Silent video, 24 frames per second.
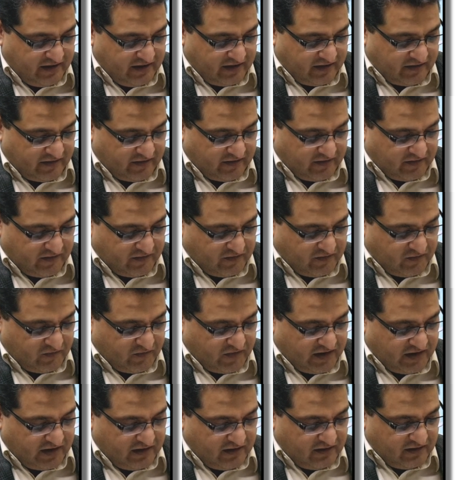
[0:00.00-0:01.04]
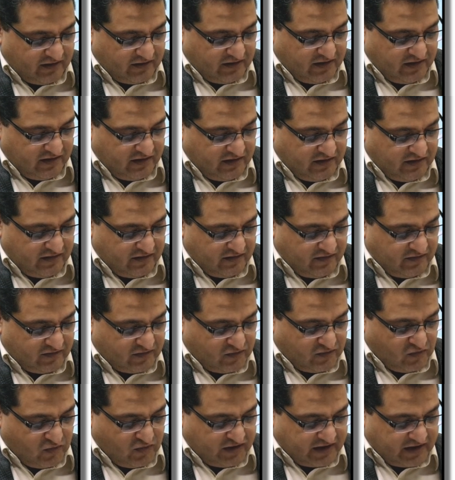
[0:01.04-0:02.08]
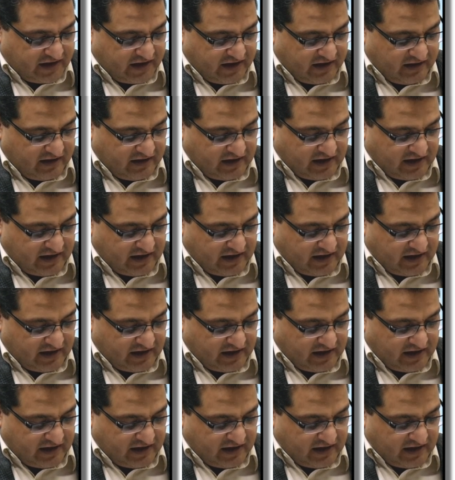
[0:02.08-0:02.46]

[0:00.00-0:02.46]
when the court can,